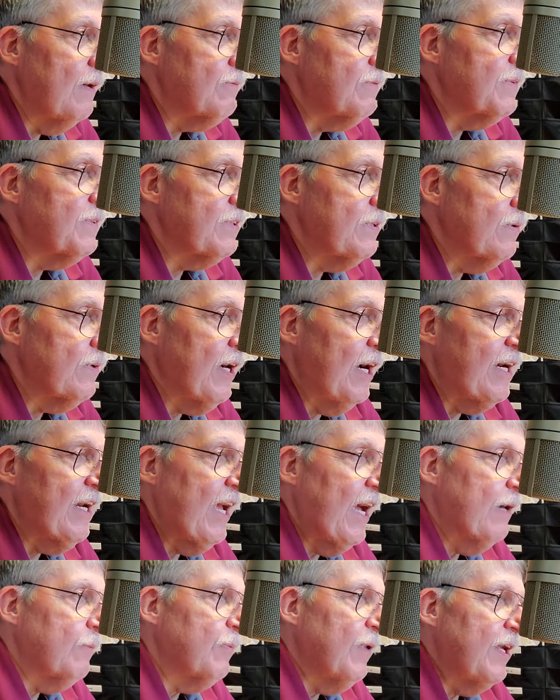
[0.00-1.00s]
We're still kind of
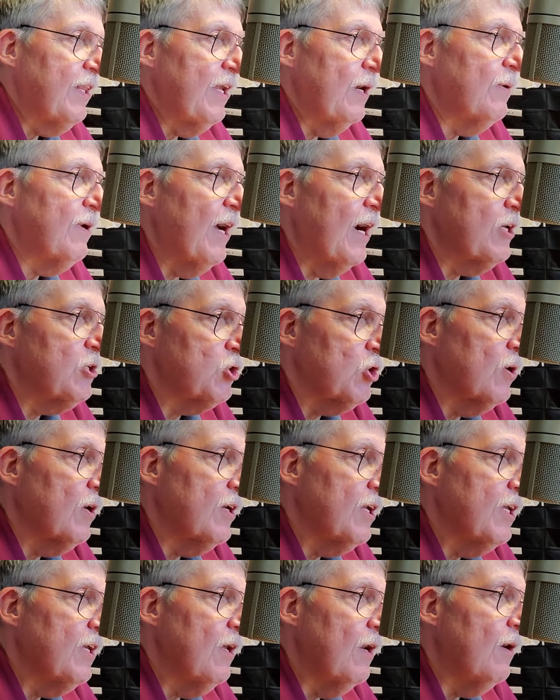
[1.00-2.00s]
halfway there in our
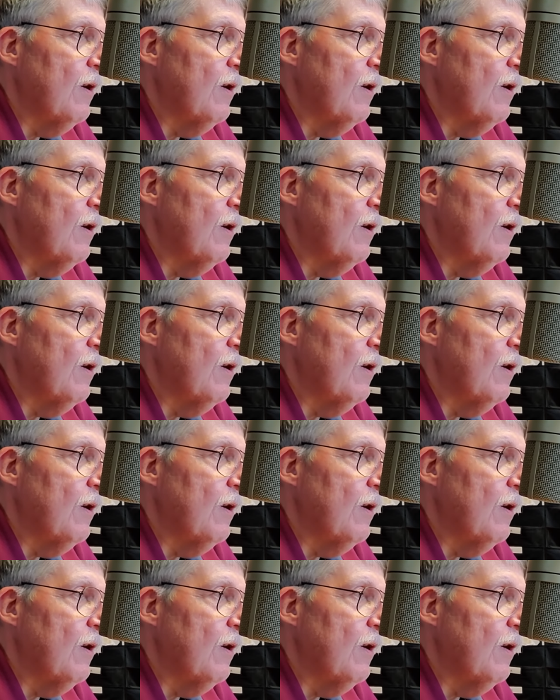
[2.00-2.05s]
journey.